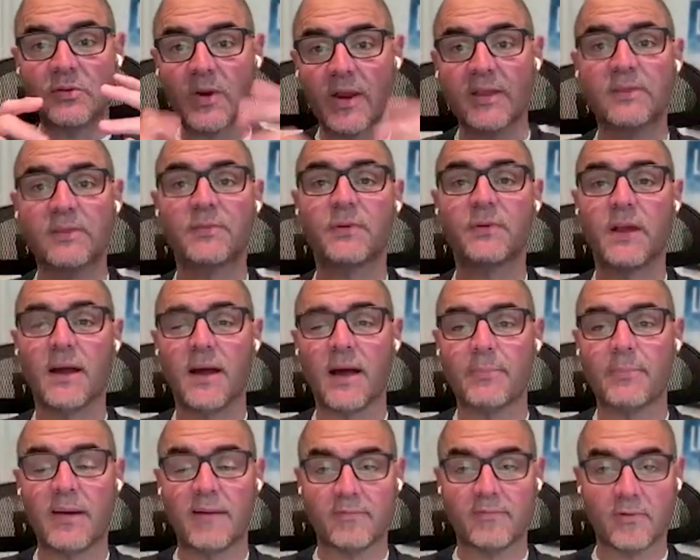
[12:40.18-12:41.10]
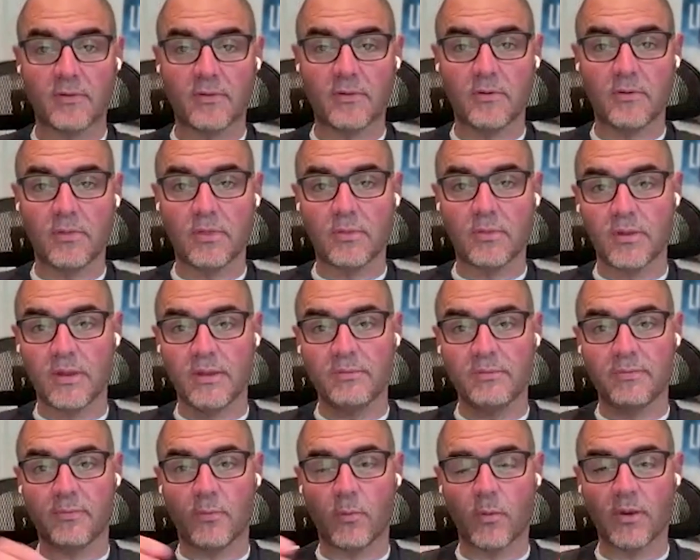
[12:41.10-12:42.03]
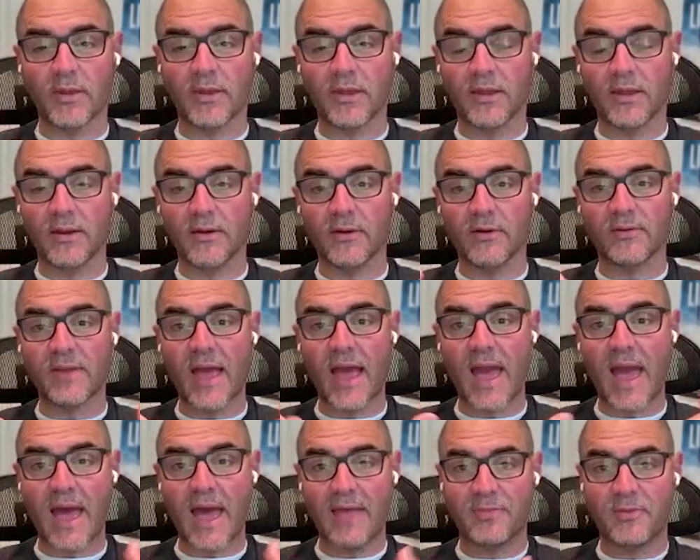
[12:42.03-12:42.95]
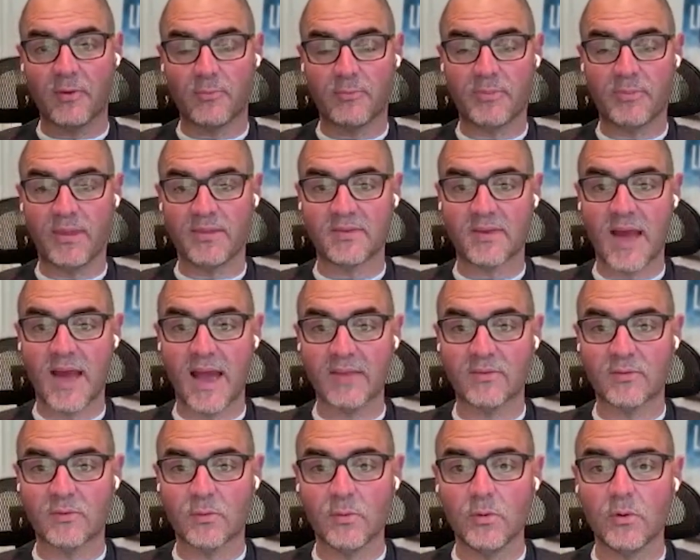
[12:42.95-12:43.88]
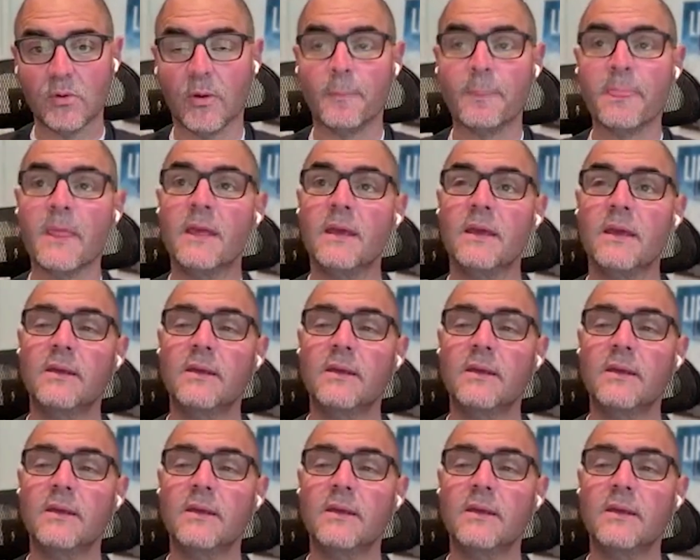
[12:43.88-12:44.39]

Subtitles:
transferred up after 2, 3, 4 years at their Big Sky school.